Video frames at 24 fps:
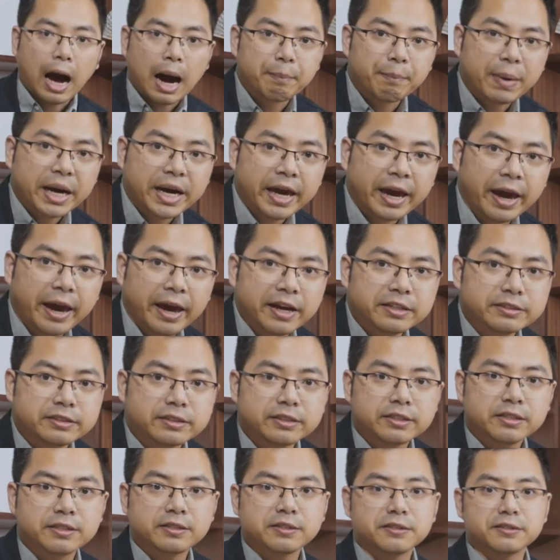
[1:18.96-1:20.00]
On my
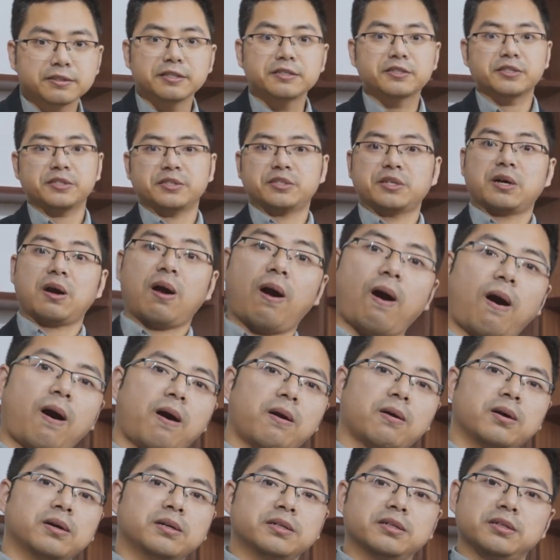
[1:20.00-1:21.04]
hand, this is a
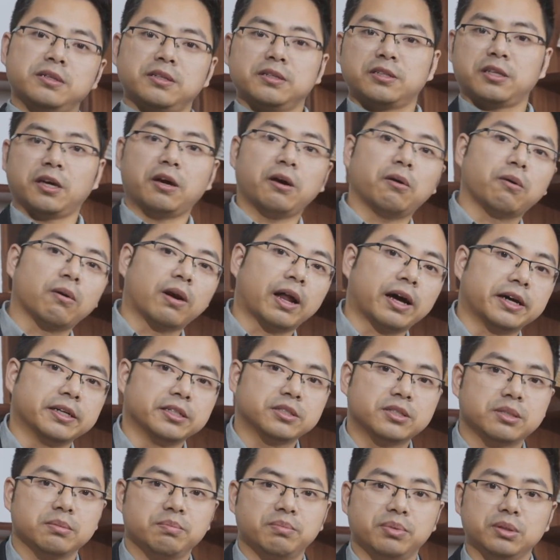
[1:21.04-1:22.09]
car tail
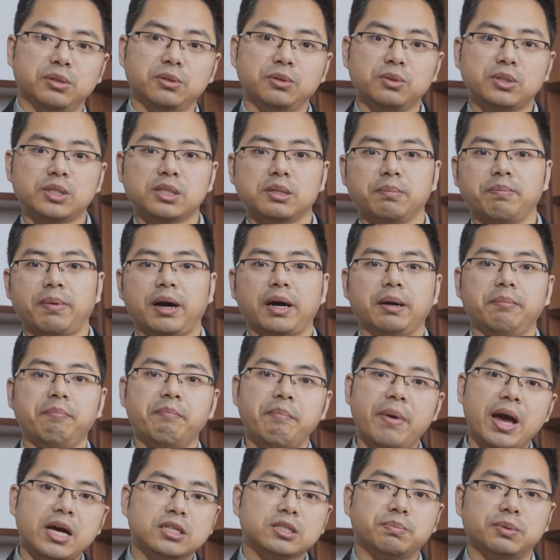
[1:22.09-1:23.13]
lights produced by
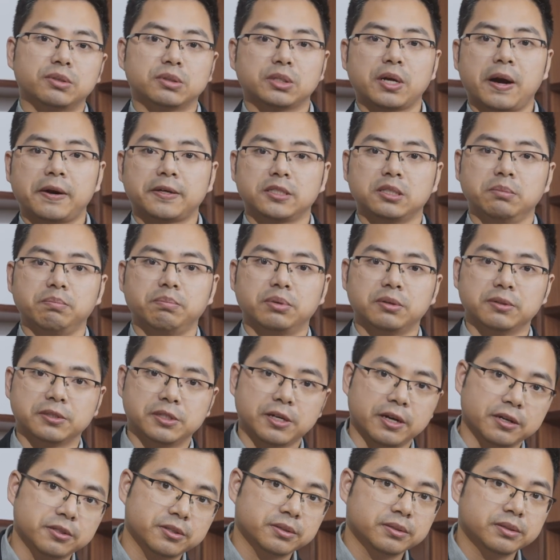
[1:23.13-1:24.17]
mass production
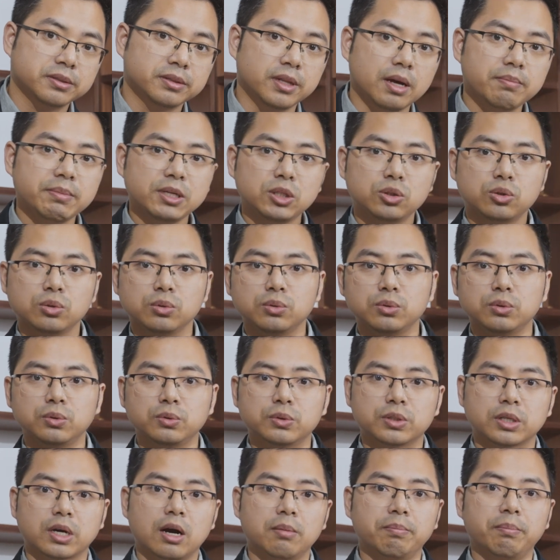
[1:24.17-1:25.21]
process. Let me show
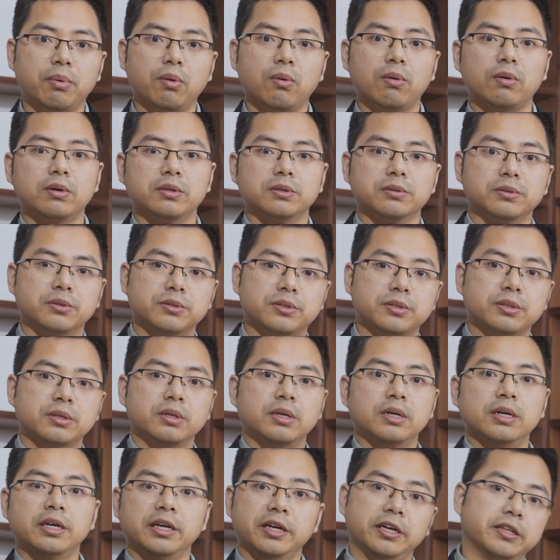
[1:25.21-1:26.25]
you the components.
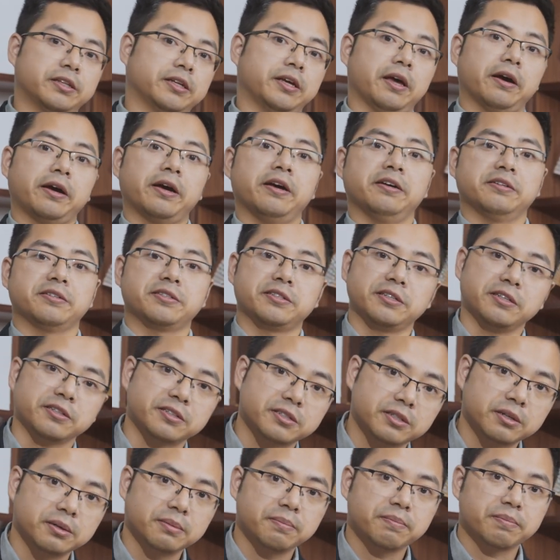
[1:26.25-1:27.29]
It
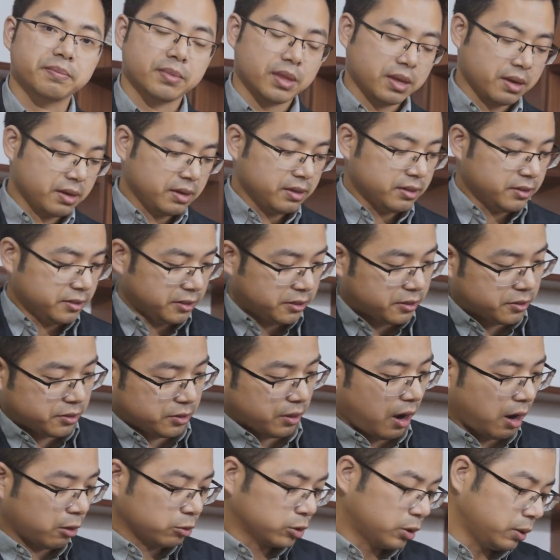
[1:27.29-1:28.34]
consists this
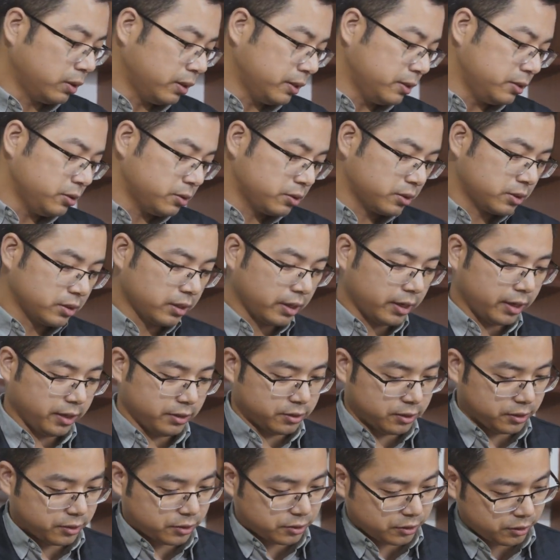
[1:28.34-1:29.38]
outer lens
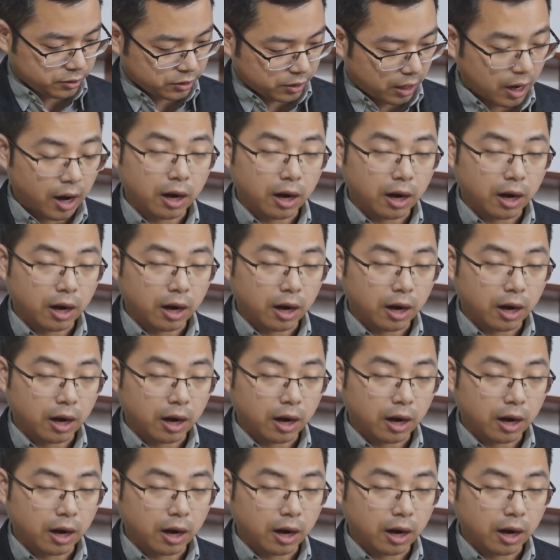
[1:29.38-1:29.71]
and this is a